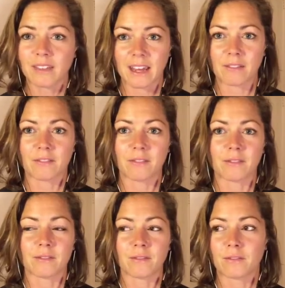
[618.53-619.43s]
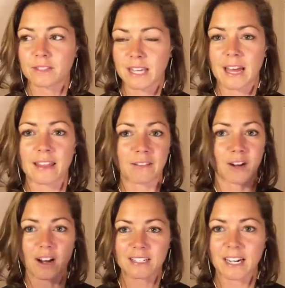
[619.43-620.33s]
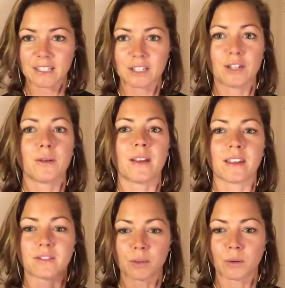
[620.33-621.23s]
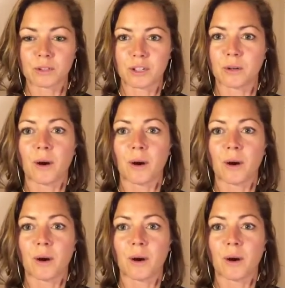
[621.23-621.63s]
They've said they've contacted you and they've told you,